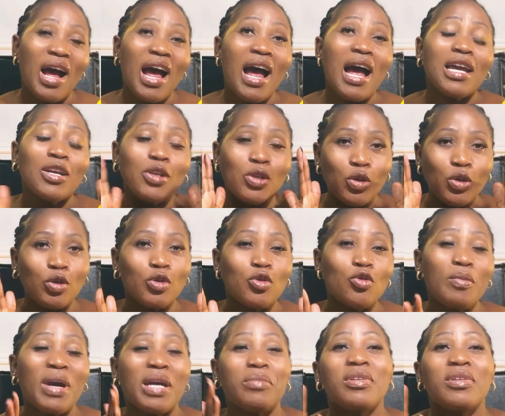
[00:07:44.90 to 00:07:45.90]
I know you
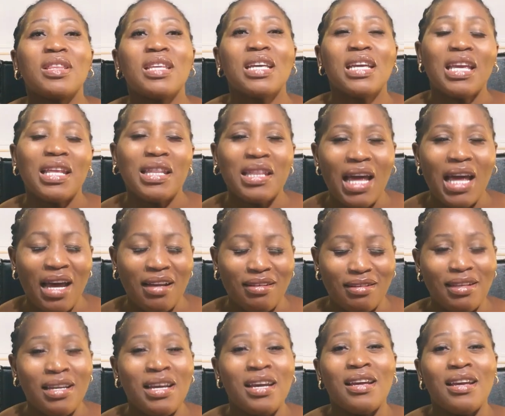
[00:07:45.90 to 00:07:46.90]
might be thinking that
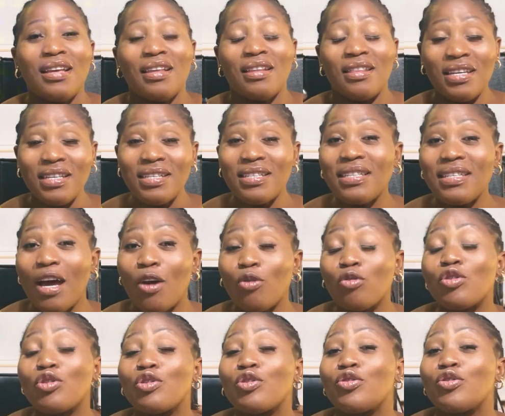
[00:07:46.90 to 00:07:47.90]
this
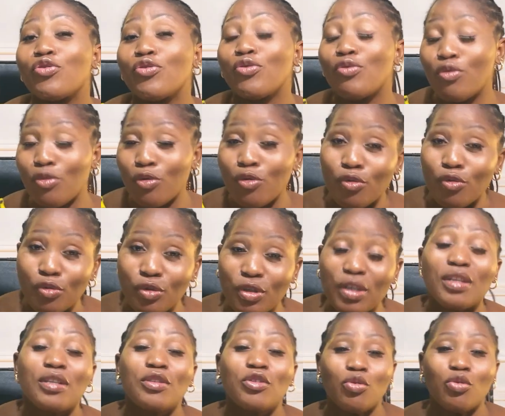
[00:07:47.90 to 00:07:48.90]
sounds too good
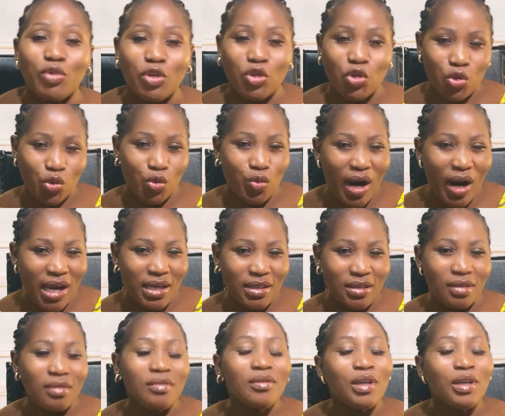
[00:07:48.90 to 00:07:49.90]
to be true, right?